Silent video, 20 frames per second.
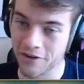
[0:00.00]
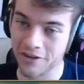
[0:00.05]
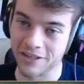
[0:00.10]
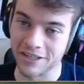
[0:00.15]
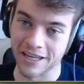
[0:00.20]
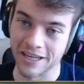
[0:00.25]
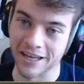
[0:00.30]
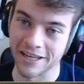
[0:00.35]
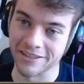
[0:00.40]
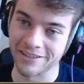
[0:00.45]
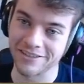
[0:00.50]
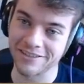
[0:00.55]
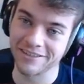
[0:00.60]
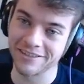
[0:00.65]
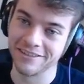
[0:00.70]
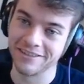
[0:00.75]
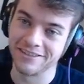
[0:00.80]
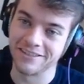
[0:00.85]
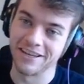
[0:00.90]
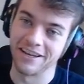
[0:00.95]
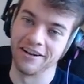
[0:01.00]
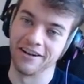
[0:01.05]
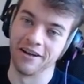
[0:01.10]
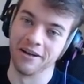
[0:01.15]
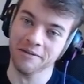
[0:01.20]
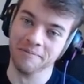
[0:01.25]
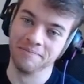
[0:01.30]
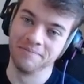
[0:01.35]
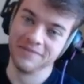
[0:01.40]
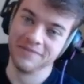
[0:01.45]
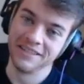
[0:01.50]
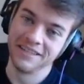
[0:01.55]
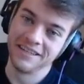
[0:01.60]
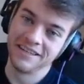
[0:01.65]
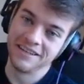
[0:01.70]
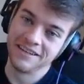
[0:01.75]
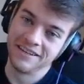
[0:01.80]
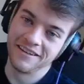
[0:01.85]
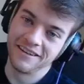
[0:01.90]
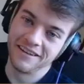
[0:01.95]
DS set up.
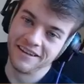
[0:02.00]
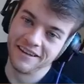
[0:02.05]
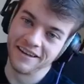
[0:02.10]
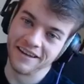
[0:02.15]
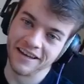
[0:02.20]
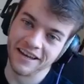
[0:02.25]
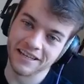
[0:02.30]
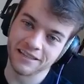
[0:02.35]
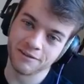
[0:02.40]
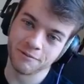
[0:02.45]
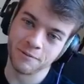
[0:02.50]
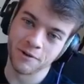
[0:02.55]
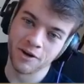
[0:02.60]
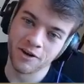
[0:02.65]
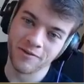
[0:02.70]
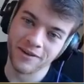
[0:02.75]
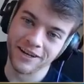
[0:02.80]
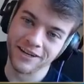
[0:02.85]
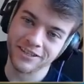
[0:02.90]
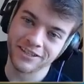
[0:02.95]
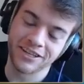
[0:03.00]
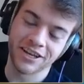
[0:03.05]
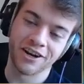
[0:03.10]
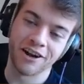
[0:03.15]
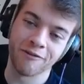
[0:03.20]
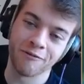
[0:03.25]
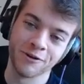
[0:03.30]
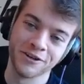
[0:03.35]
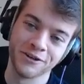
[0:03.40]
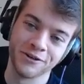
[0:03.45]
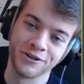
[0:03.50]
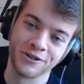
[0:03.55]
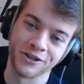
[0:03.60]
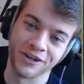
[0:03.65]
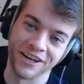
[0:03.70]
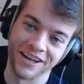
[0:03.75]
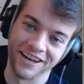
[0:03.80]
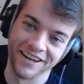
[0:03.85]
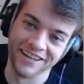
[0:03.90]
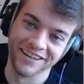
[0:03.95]
I guess a Pokemon I just got off Wonder
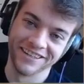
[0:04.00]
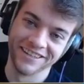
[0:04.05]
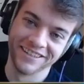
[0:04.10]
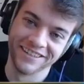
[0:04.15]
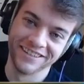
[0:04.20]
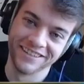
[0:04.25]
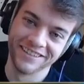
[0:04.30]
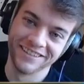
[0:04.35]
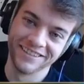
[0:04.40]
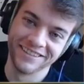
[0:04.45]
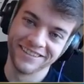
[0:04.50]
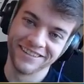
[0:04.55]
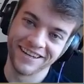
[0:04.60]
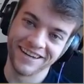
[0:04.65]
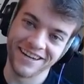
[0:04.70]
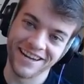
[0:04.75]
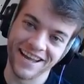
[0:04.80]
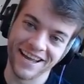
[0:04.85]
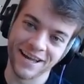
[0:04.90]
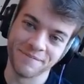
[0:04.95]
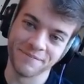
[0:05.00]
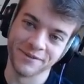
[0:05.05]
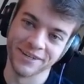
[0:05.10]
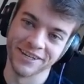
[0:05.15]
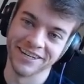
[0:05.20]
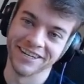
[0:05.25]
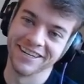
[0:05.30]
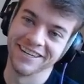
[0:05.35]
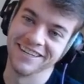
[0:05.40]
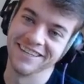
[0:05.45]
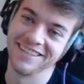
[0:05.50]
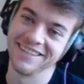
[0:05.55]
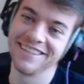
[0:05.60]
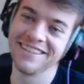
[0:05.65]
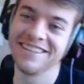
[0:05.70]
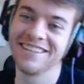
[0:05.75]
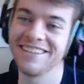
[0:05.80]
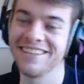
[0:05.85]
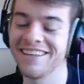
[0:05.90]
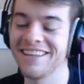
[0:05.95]
Trade? An Abra.
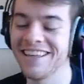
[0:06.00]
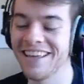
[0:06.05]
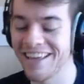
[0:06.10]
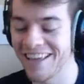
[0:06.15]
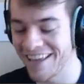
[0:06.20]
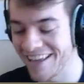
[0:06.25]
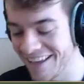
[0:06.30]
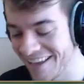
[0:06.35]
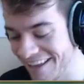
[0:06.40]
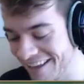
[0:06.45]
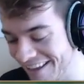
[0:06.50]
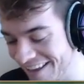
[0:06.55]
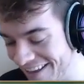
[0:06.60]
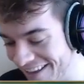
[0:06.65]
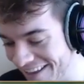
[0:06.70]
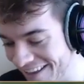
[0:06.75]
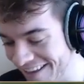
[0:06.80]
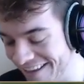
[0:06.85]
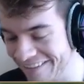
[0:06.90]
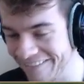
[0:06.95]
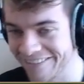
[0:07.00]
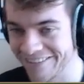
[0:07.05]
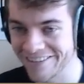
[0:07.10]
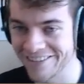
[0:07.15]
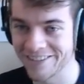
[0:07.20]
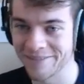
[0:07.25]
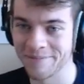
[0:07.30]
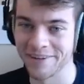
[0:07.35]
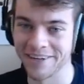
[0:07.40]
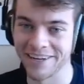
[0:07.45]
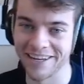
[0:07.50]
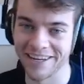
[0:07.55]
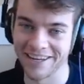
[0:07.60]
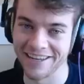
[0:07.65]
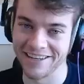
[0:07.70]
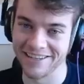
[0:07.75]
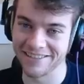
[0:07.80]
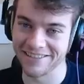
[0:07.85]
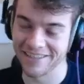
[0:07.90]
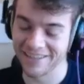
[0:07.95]
Yay, what a
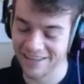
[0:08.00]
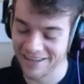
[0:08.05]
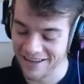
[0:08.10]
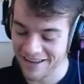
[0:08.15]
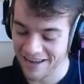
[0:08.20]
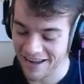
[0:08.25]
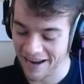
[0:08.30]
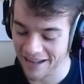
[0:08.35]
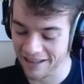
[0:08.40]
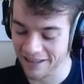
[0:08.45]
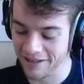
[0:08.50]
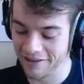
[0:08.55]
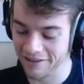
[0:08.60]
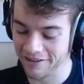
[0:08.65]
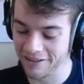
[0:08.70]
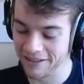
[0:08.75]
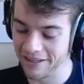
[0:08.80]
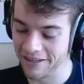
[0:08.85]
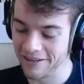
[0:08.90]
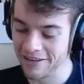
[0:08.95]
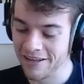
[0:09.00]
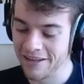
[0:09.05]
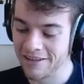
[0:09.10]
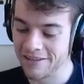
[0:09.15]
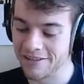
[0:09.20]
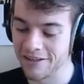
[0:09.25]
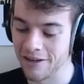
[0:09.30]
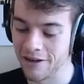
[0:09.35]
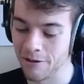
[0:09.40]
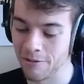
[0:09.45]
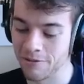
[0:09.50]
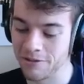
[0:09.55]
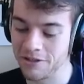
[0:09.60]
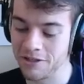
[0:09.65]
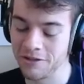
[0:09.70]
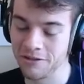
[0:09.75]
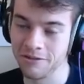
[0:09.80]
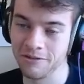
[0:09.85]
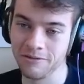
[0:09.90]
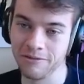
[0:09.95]
surprise. I literally, so
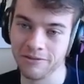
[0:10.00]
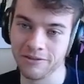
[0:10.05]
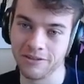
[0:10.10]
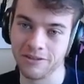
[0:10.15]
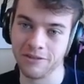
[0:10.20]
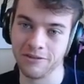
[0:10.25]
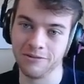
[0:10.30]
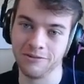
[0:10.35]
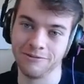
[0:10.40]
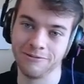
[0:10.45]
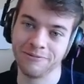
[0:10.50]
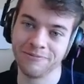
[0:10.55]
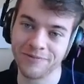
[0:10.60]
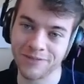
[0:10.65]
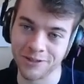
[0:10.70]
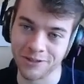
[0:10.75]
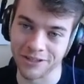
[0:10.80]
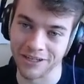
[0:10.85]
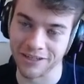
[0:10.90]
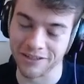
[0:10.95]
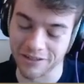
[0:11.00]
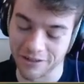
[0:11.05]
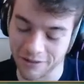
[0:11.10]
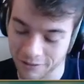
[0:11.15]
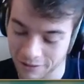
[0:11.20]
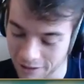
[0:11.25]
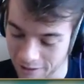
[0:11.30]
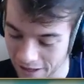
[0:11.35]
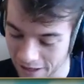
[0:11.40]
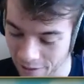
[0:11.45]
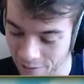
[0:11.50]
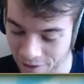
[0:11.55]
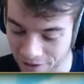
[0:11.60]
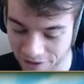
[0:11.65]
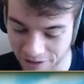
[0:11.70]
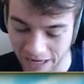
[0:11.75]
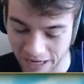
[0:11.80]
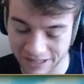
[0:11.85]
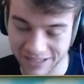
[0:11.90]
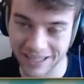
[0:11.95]
two, two, two things in a row. I wonder,
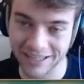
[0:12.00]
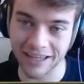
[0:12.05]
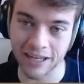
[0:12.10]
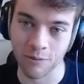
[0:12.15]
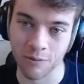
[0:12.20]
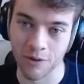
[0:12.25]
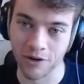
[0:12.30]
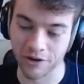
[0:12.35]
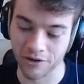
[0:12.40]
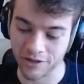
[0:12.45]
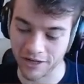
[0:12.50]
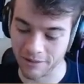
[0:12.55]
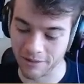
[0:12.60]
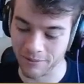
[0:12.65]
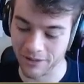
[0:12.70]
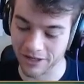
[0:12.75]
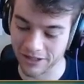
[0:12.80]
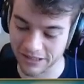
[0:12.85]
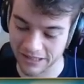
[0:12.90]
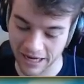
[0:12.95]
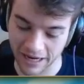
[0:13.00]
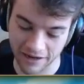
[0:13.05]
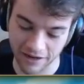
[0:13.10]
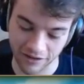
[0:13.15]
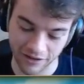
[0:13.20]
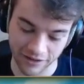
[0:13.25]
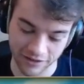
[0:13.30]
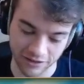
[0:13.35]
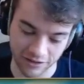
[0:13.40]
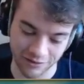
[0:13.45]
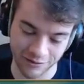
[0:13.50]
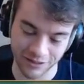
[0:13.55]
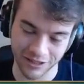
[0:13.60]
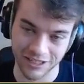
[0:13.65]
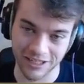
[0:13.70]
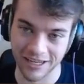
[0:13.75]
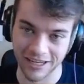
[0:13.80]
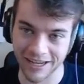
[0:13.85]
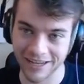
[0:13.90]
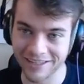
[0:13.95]
I sat there Wonder Trading because I had nothing else to do with the
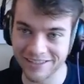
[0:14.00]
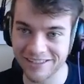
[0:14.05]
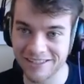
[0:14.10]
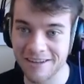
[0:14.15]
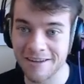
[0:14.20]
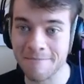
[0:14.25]
DS.